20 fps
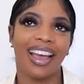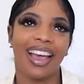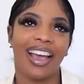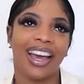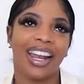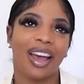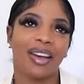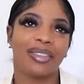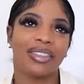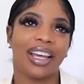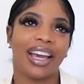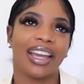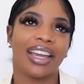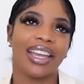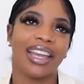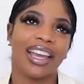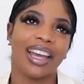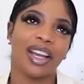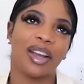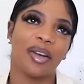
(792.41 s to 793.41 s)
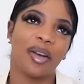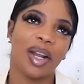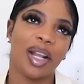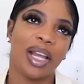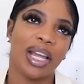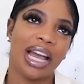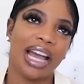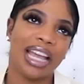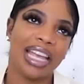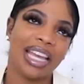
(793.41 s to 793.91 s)
And I was like, yeah,
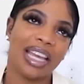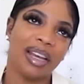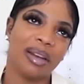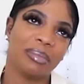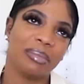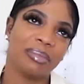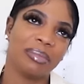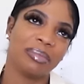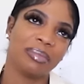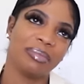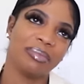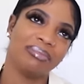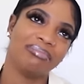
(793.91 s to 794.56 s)
granny, I am.